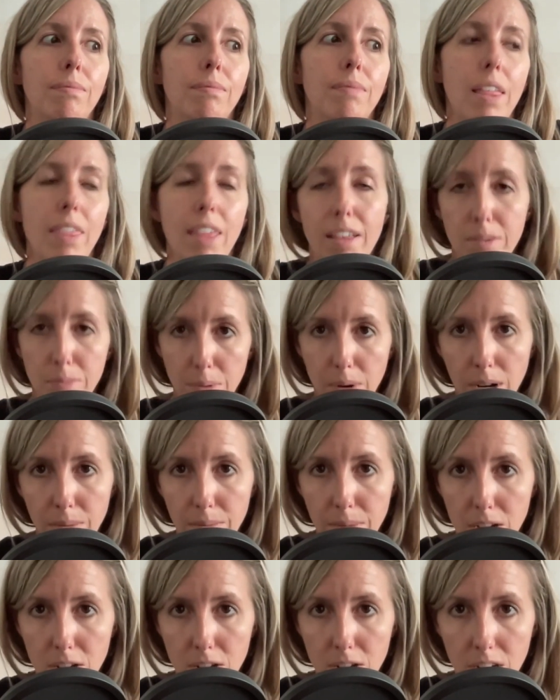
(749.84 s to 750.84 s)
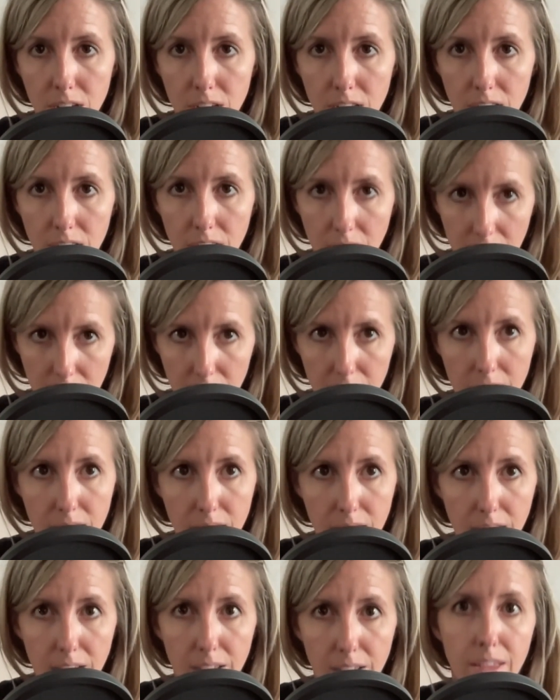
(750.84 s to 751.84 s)
that's pretty much
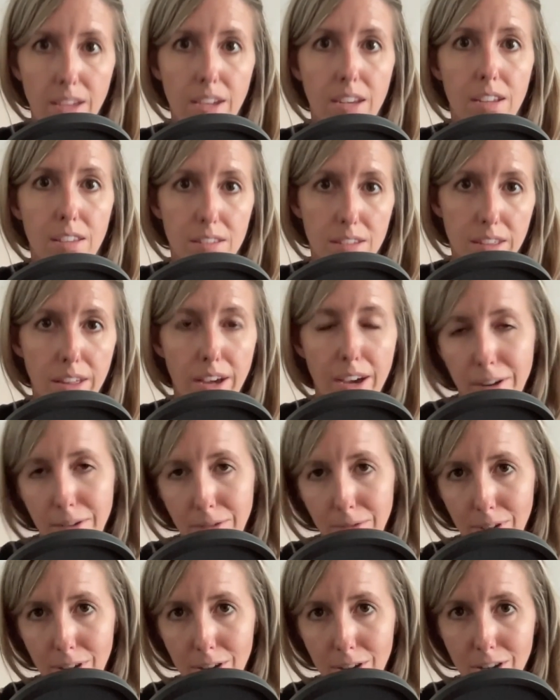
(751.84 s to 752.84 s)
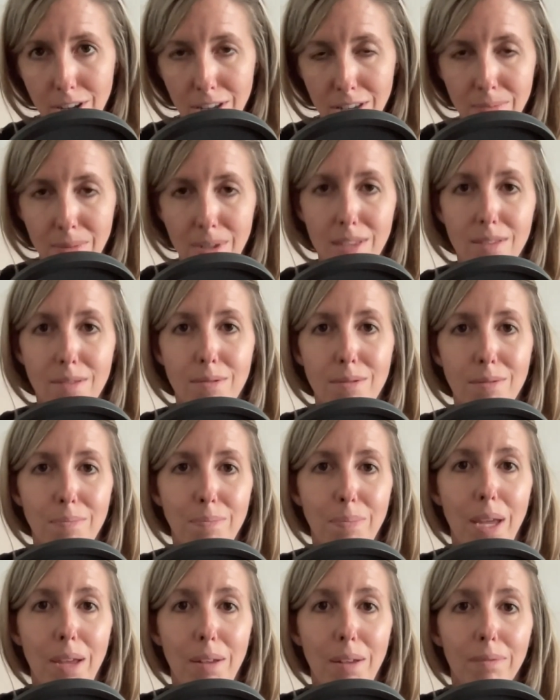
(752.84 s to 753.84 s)
it. That is a lot of adjustments,
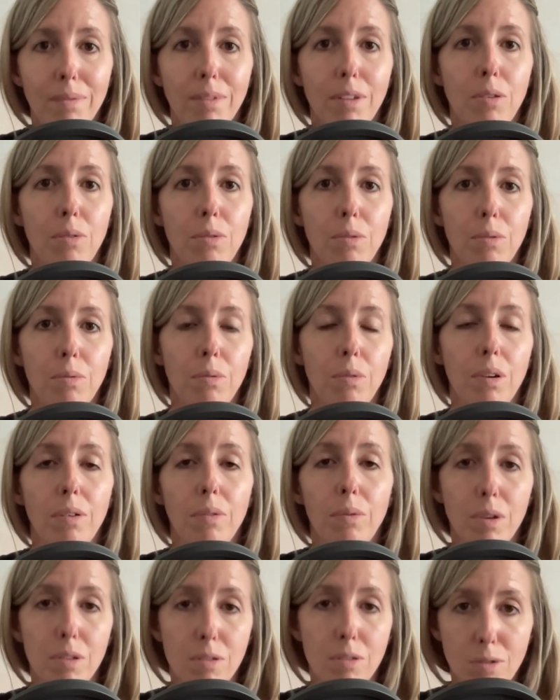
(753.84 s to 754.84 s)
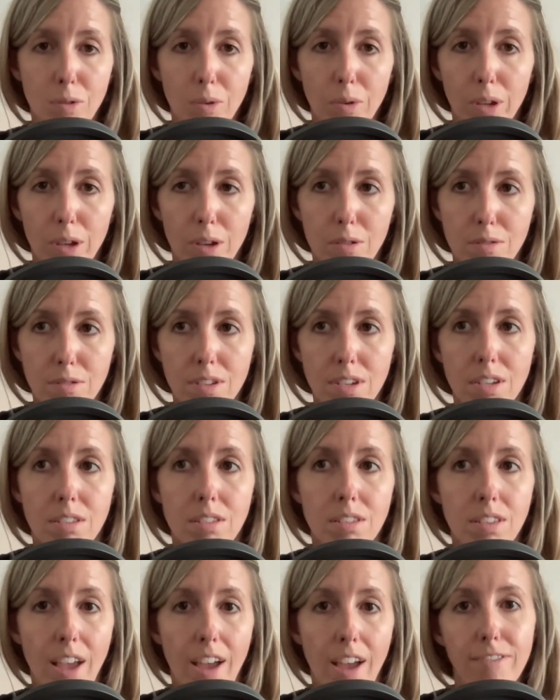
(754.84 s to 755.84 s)
but with
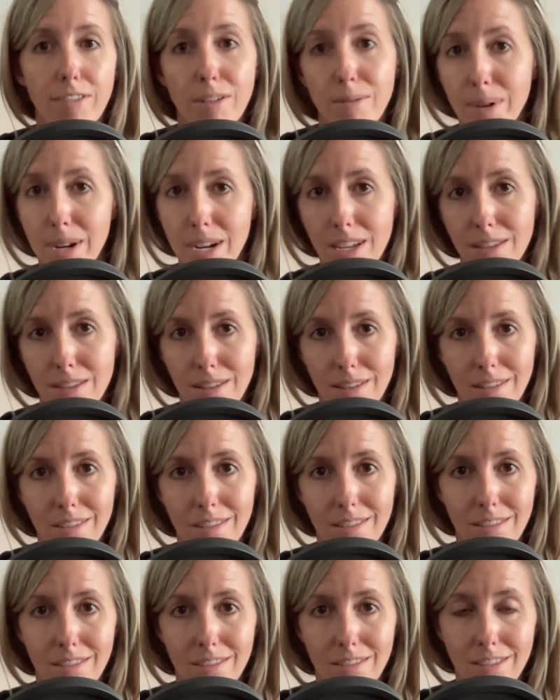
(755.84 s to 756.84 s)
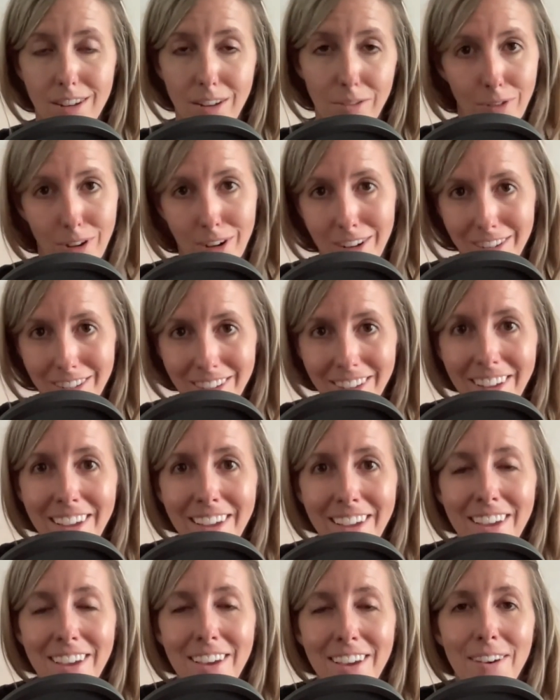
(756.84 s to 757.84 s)
scoliosis, everybody's different.
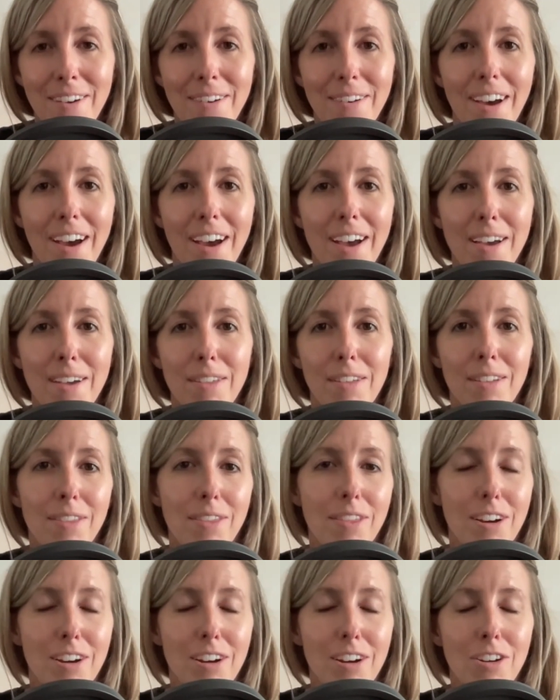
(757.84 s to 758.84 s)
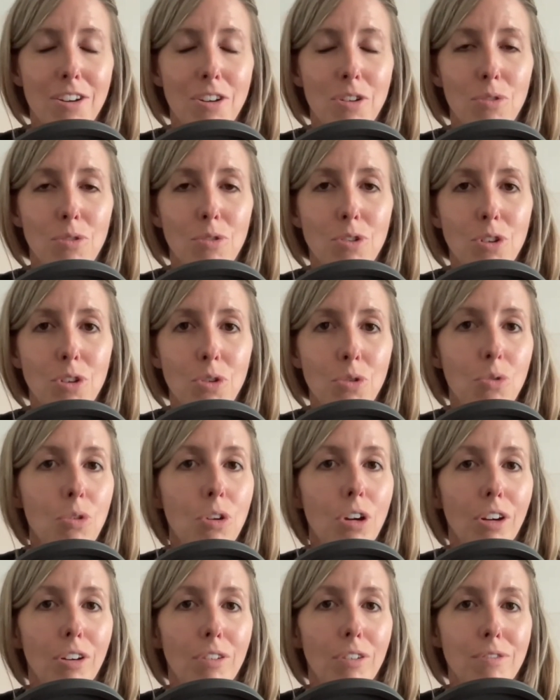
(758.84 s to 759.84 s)
There are no two
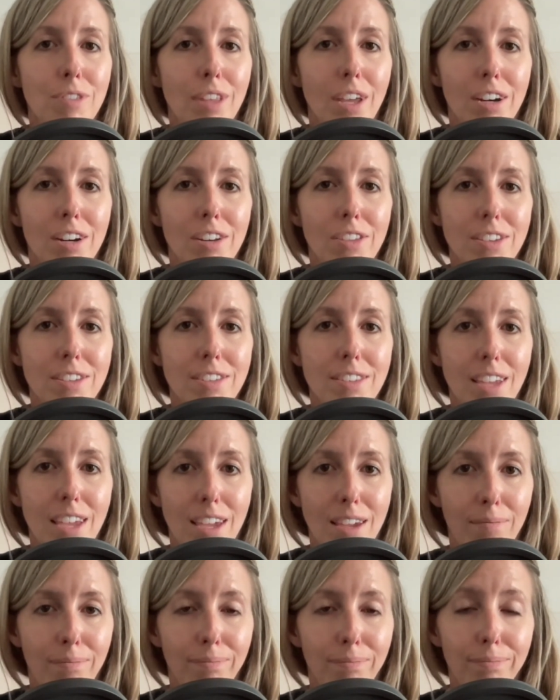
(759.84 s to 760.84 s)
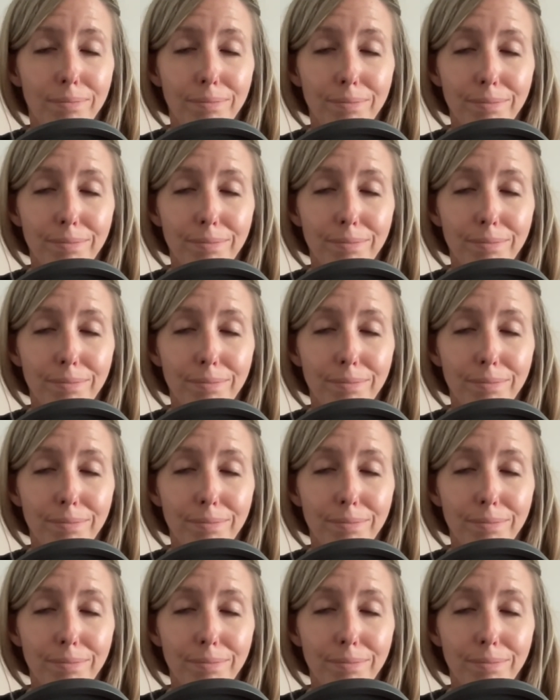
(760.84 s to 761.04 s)
curves that are the same.